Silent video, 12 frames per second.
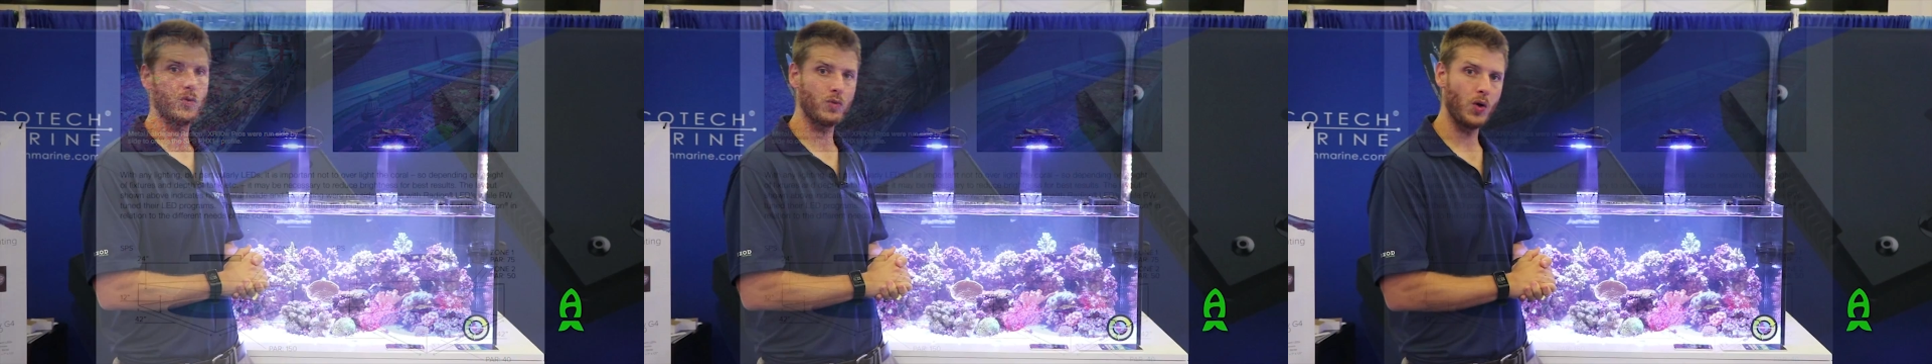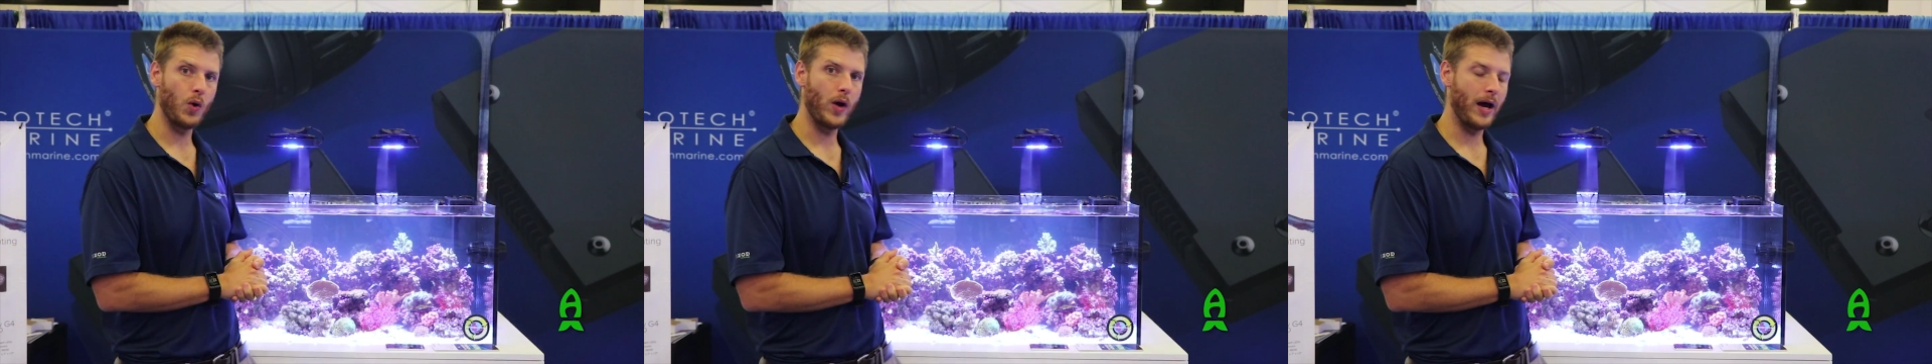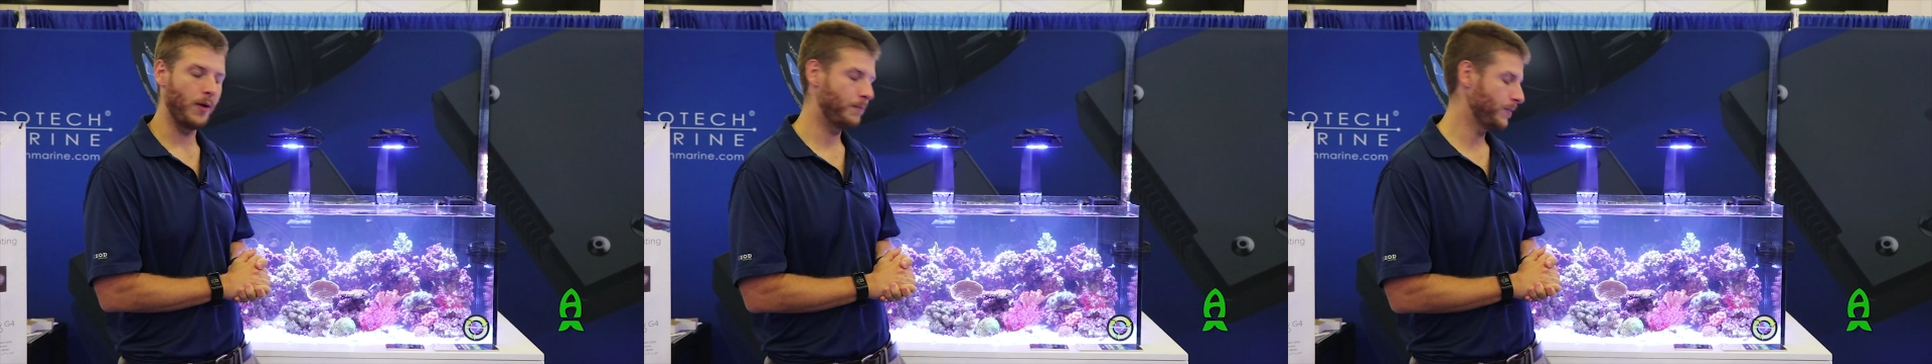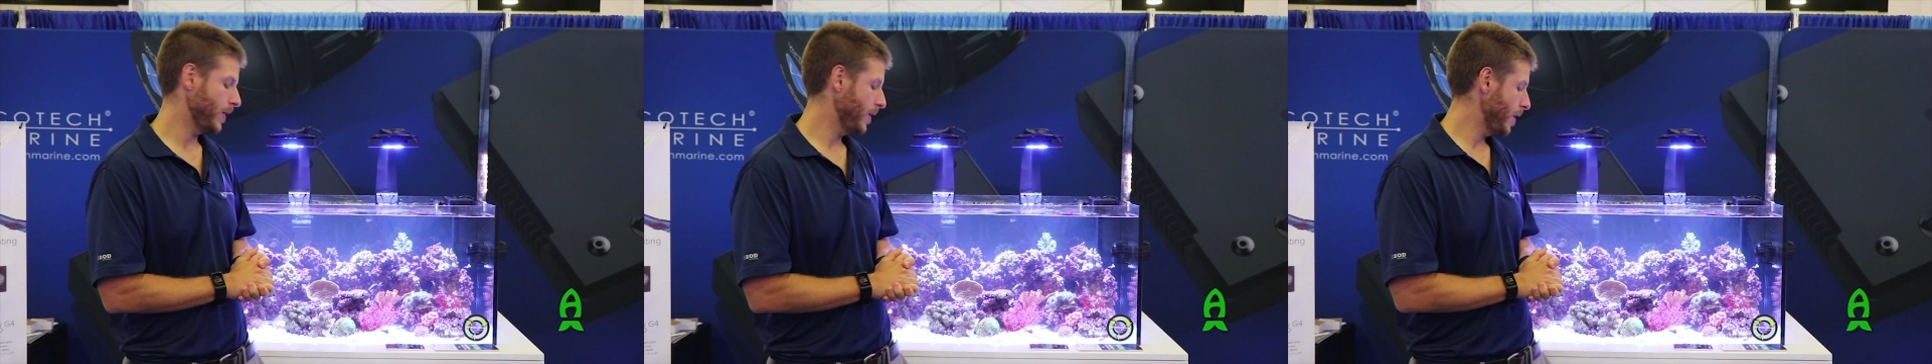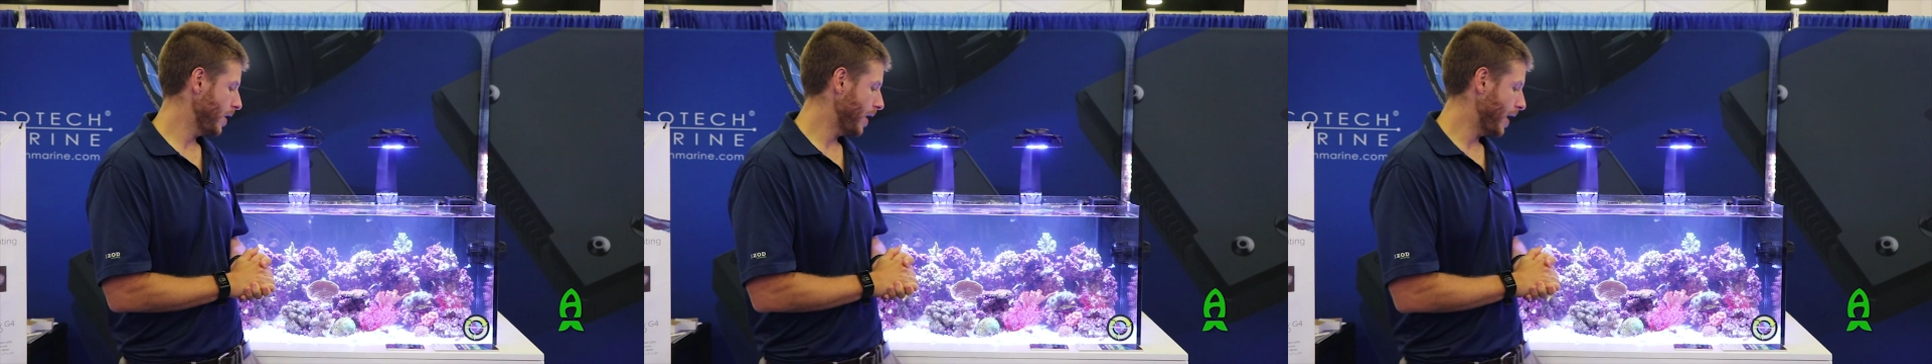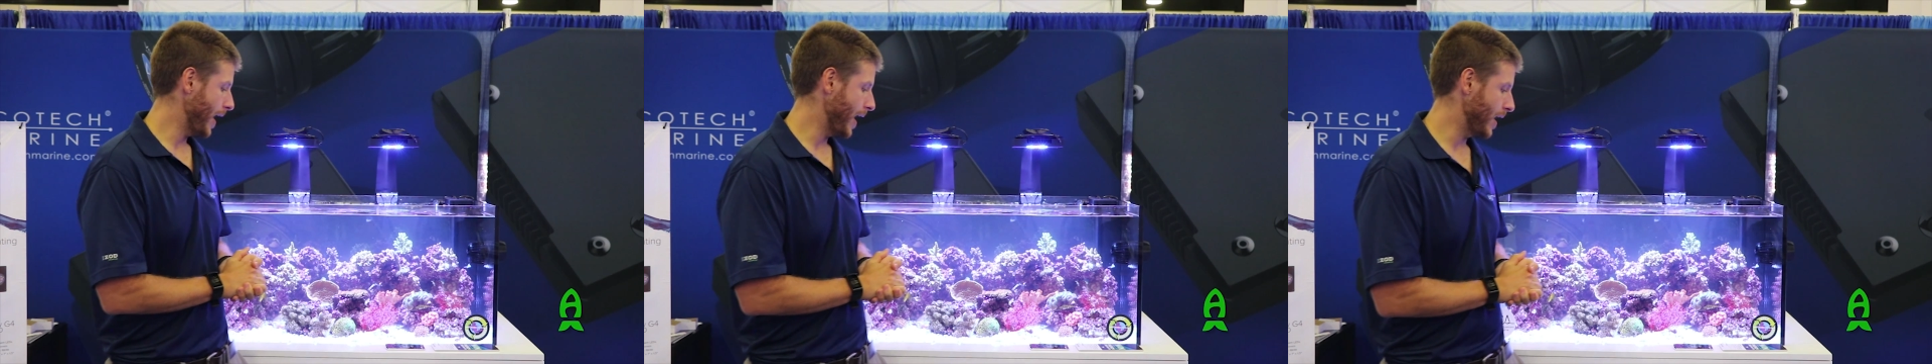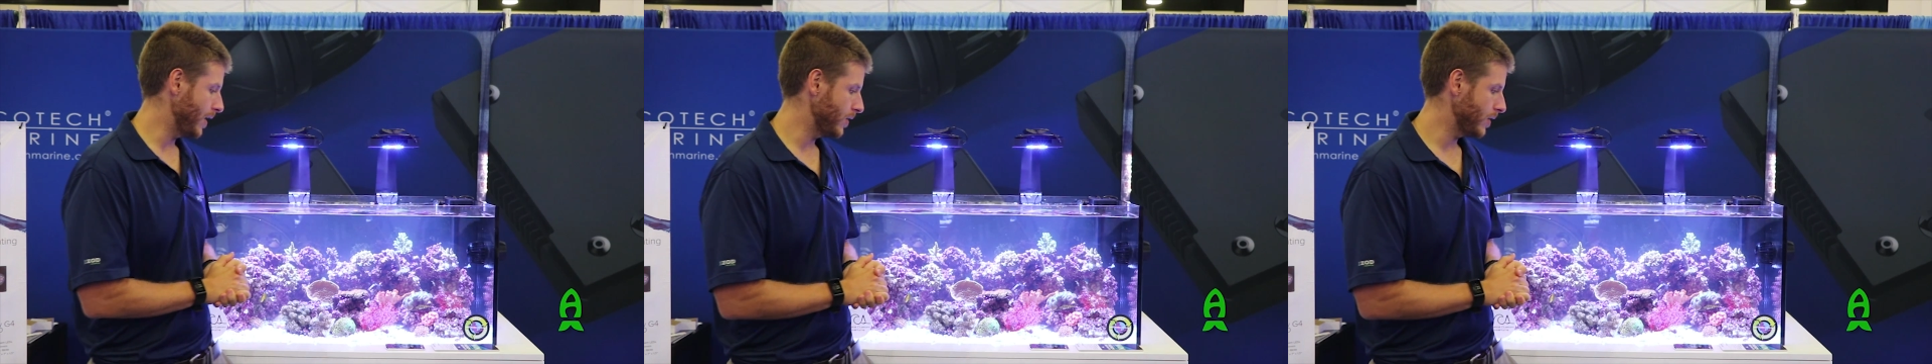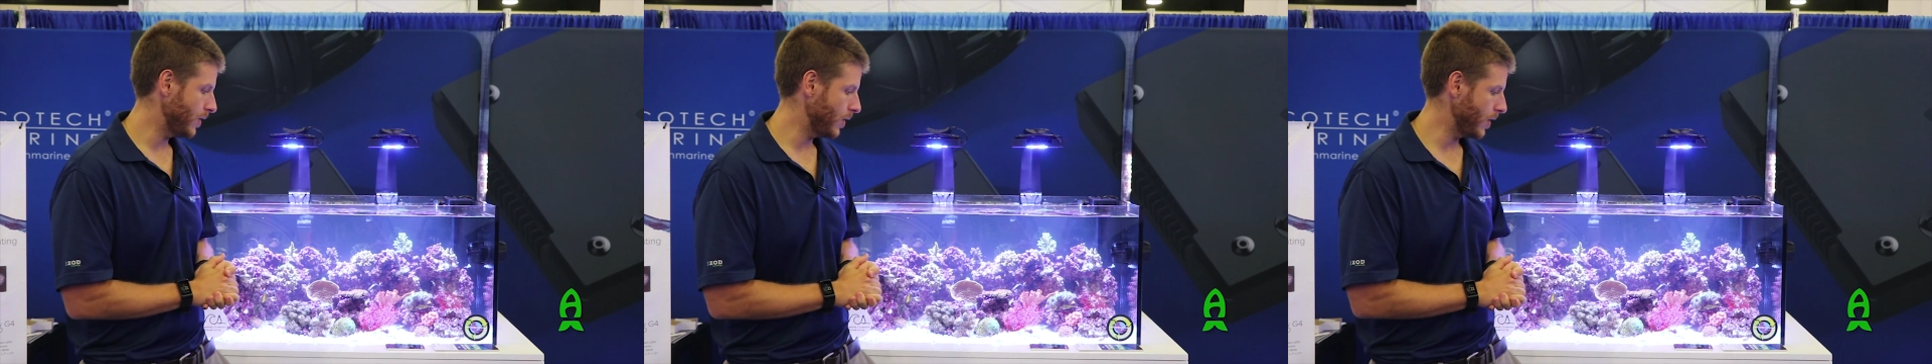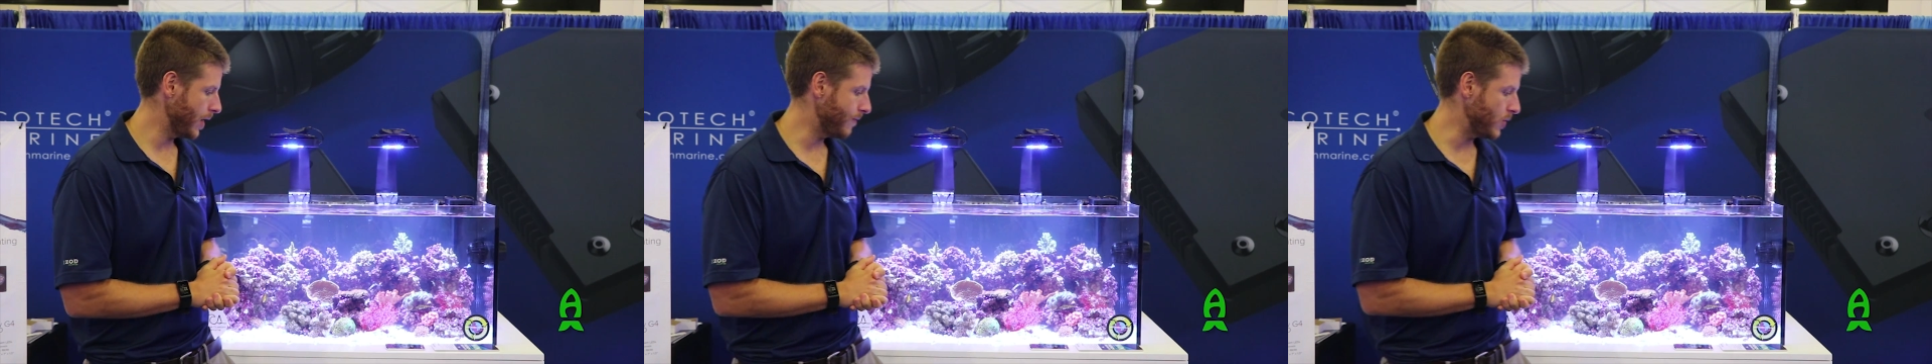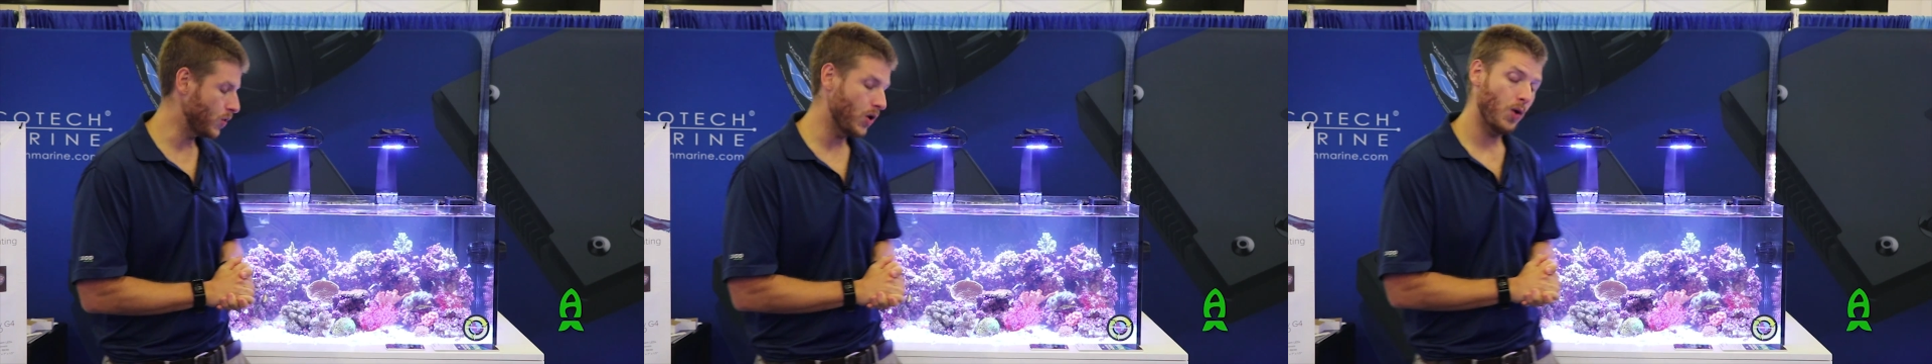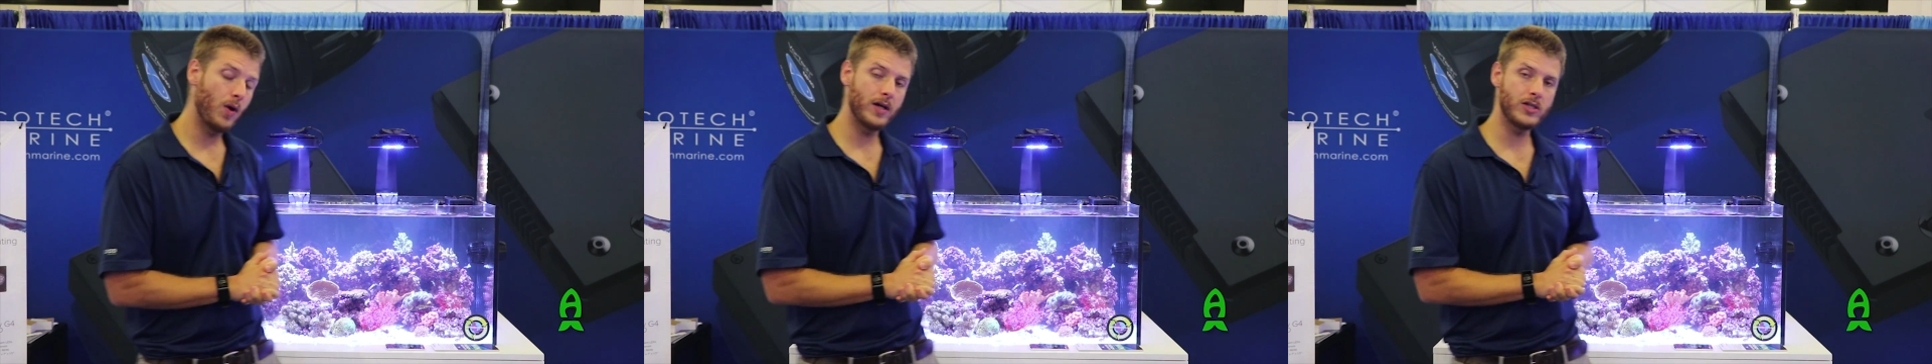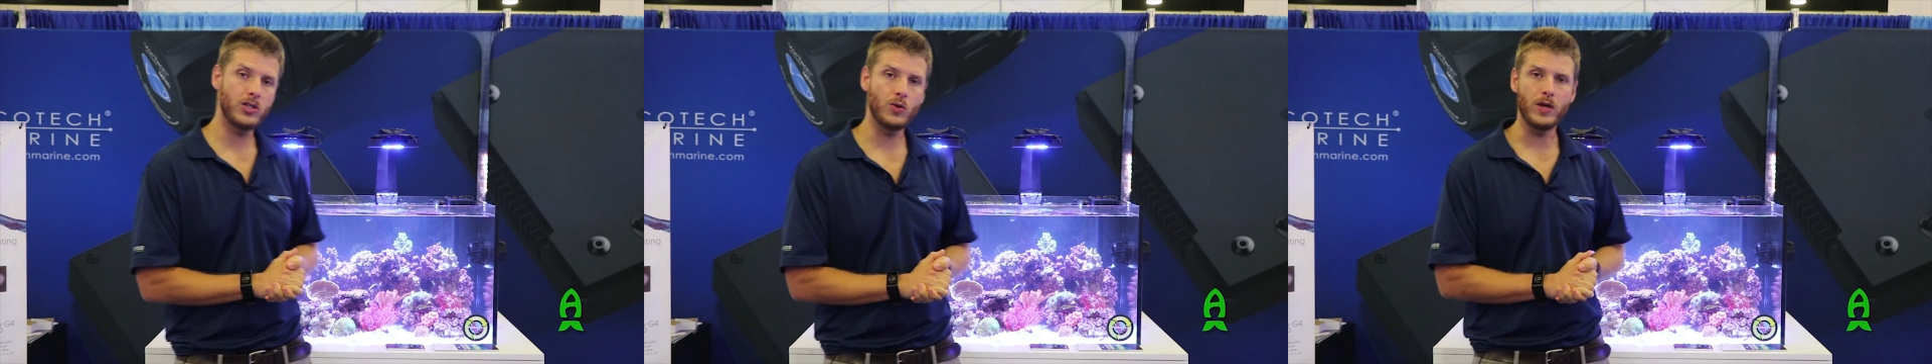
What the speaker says: grow out. And if you go on to